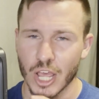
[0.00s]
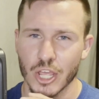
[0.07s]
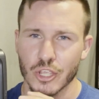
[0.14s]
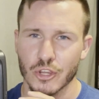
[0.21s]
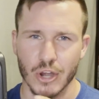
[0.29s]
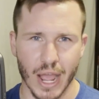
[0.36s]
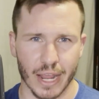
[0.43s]

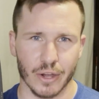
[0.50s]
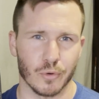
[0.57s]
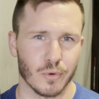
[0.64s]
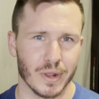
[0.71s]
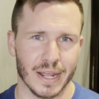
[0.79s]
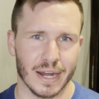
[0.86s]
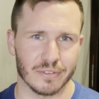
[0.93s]
you're not going to
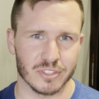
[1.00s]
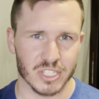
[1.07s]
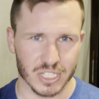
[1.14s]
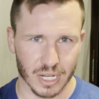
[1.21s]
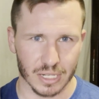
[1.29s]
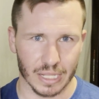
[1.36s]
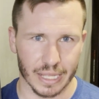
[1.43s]
run out of
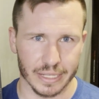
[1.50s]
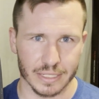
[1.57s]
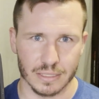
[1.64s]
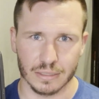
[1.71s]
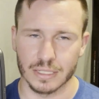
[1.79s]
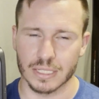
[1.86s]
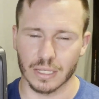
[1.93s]
sunlight
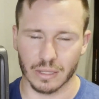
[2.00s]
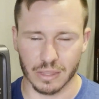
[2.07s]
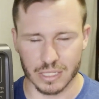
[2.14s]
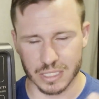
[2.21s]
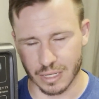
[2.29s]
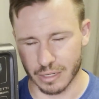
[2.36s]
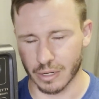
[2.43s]
until the
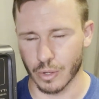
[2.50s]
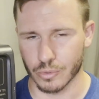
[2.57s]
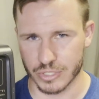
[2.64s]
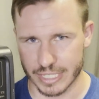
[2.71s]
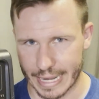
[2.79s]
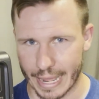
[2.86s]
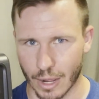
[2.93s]
sun
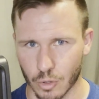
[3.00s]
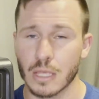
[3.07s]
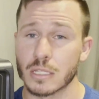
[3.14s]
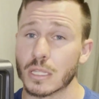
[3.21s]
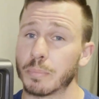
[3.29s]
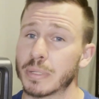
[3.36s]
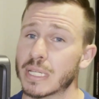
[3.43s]
goes down.
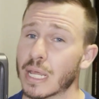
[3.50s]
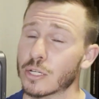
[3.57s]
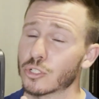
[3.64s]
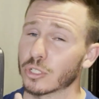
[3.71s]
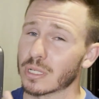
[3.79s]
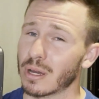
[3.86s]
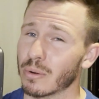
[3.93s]
So the
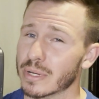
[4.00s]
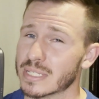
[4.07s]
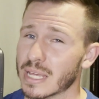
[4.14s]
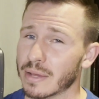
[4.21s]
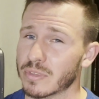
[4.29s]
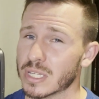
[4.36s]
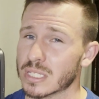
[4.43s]
potential to always
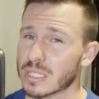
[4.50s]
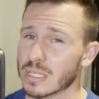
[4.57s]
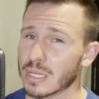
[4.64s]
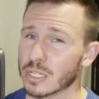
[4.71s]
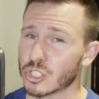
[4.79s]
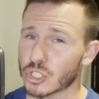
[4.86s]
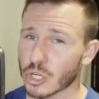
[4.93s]
have this
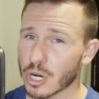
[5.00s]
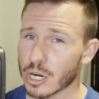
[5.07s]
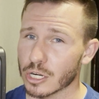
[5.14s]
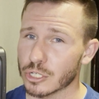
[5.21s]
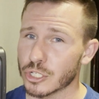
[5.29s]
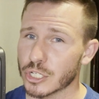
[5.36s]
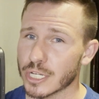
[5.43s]
thing
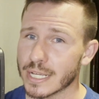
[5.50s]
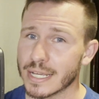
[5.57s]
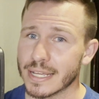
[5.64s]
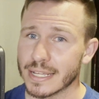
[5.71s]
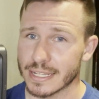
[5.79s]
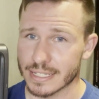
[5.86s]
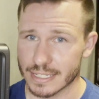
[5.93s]
charged
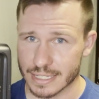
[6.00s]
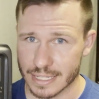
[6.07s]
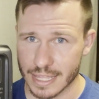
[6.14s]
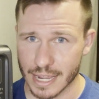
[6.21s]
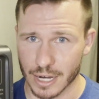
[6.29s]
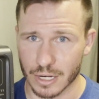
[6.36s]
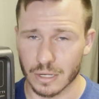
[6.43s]
is
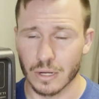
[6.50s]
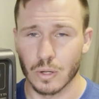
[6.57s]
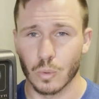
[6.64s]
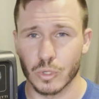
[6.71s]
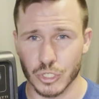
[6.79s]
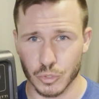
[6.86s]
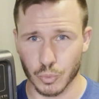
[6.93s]
there,
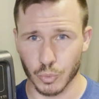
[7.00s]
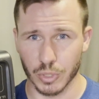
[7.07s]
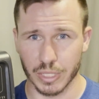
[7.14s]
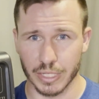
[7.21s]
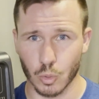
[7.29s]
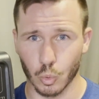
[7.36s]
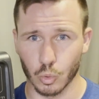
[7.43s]
which is
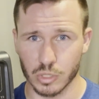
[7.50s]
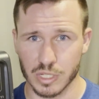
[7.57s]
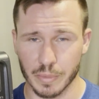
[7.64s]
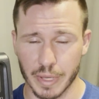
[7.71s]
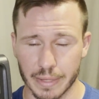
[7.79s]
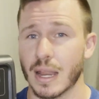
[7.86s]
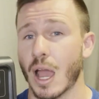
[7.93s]
really cool to
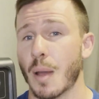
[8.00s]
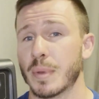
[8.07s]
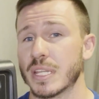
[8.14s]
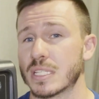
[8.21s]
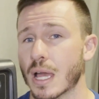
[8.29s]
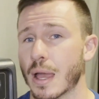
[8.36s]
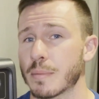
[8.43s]
me. Now, how many
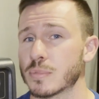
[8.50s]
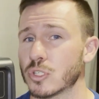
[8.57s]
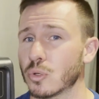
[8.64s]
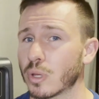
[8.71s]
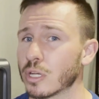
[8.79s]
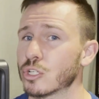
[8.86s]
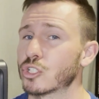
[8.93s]
times you
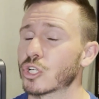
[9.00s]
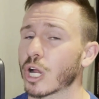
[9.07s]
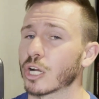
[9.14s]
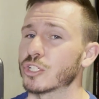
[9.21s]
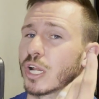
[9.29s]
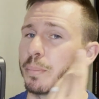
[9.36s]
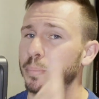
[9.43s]
can
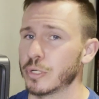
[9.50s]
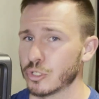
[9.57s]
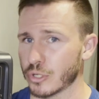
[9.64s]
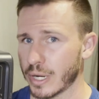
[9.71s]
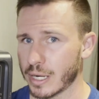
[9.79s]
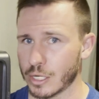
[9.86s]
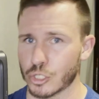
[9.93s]
charge it up and
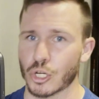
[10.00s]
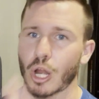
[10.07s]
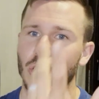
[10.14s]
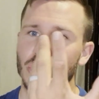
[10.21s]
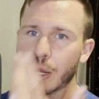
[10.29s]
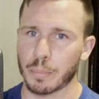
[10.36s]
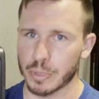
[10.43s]
drain it and
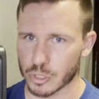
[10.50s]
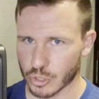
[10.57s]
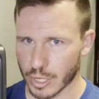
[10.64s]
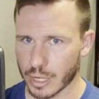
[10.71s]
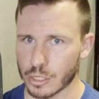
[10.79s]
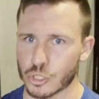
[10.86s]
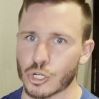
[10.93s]
charge it up and
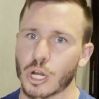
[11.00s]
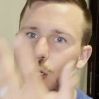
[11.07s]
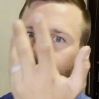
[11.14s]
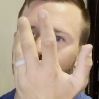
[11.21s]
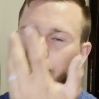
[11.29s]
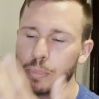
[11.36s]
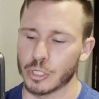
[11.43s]
drain it and charge
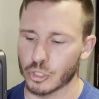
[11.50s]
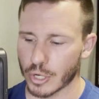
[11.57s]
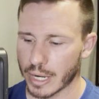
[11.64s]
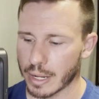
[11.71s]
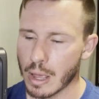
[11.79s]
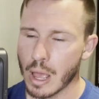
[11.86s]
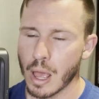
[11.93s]
it up and drain
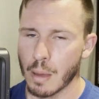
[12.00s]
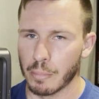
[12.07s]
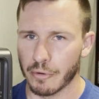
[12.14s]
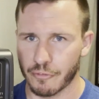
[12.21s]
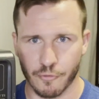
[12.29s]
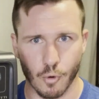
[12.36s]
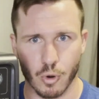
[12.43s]
it
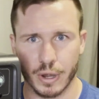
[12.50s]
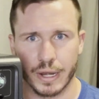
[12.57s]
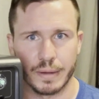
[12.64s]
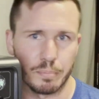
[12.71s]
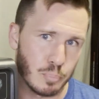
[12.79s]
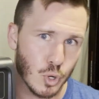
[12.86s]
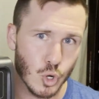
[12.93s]
before
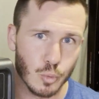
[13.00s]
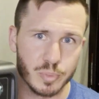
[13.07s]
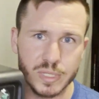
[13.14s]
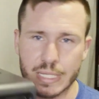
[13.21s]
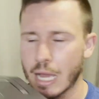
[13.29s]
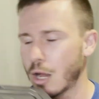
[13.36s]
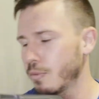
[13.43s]
it
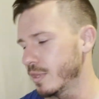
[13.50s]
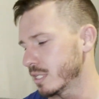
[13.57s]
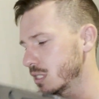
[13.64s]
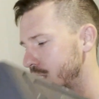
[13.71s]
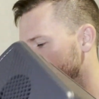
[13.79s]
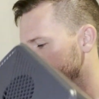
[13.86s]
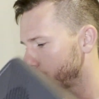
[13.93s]
poops out? This
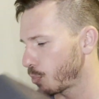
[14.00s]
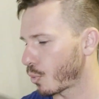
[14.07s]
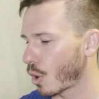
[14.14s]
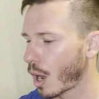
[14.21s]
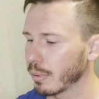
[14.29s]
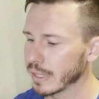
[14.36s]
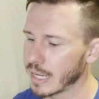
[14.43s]
thing's
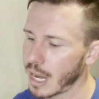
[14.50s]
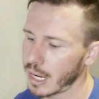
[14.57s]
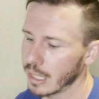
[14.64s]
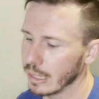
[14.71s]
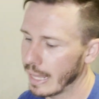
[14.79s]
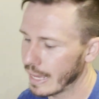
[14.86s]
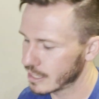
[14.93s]
probably not
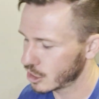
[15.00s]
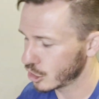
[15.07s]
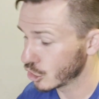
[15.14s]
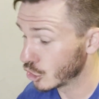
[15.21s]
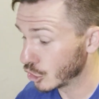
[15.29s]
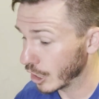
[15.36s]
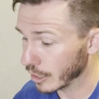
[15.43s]
going to last
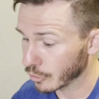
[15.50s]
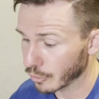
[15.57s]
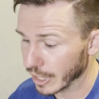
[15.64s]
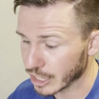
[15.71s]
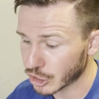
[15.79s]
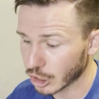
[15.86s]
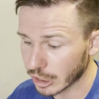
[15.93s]

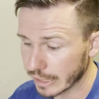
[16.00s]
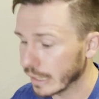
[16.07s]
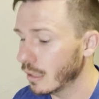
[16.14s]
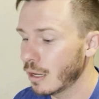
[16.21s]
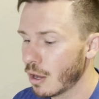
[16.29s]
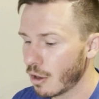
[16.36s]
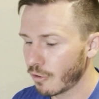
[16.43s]

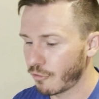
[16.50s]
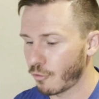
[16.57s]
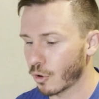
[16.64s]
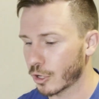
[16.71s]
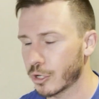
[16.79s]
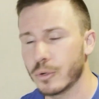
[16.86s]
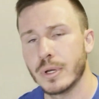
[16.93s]
generationally
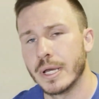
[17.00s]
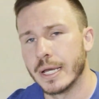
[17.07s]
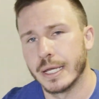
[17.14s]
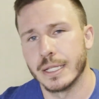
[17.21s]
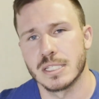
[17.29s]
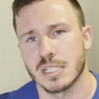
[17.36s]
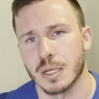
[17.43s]
for you
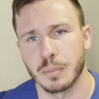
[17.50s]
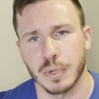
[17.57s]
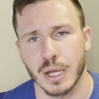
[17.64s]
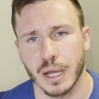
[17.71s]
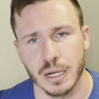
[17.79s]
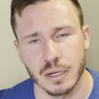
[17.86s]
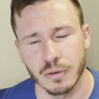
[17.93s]
in some
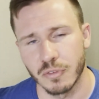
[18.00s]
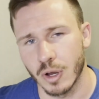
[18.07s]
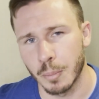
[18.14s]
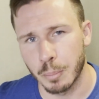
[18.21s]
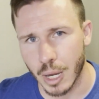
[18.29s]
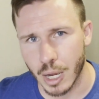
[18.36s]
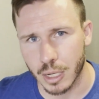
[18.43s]
kind of
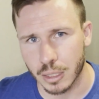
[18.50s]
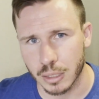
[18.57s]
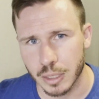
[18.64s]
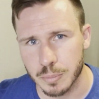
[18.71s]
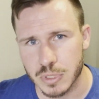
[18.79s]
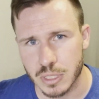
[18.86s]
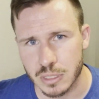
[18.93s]

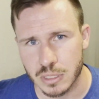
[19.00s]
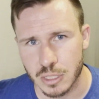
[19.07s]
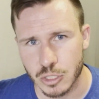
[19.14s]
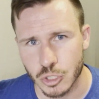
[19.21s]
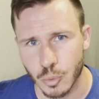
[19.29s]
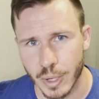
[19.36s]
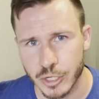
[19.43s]
apocalypse
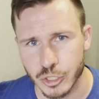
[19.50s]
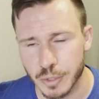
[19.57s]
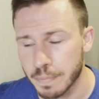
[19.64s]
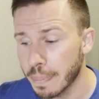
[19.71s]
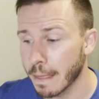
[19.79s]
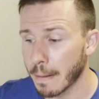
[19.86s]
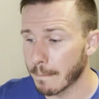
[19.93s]
situation,
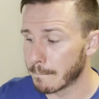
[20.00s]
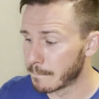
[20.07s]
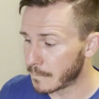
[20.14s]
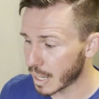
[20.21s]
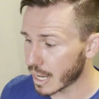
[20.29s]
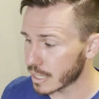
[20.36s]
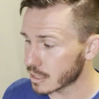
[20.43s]

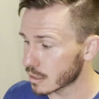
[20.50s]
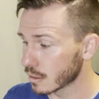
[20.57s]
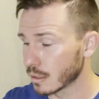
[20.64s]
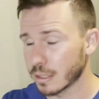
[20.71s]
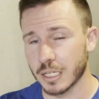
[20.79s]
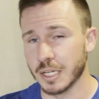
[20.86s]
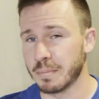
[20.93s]
but
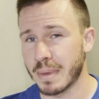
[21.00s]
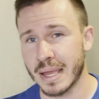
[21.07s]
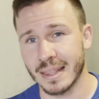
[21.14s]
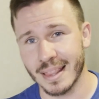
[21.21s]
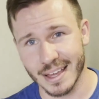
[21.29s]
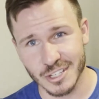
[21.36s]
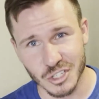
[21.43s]
it may
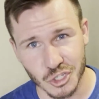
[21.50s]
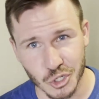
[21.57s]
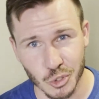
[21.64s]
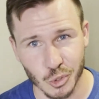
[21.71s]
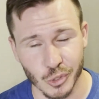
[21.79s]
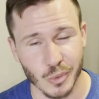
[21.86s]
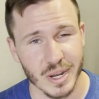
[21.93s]
last
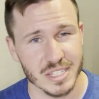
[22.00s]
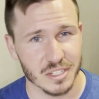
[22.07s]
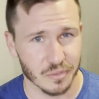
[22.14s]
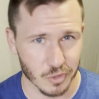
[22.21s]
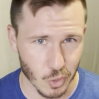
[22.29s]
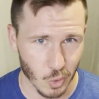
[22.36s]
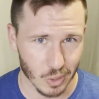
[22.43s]
you the rest
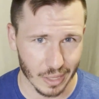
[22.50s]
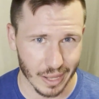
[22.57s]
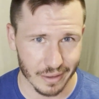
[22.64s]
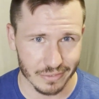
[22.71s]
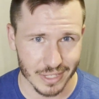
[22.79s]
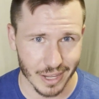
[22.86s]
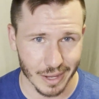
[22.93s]
of your
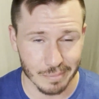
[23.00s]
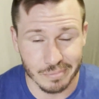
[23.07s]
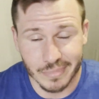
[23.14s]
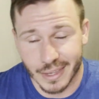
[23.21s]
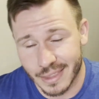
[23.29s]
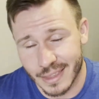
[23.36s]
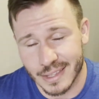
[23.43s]
lifetime,
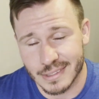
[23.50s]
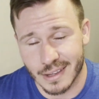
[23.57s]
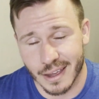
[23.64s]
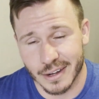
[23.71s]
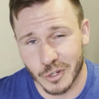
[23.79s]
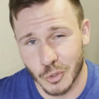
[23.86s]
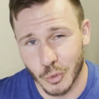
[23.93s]
and that's
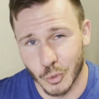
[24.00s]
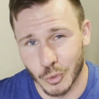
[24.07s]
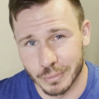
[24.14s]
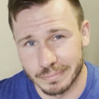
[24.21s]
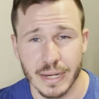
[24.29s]
kind of cool.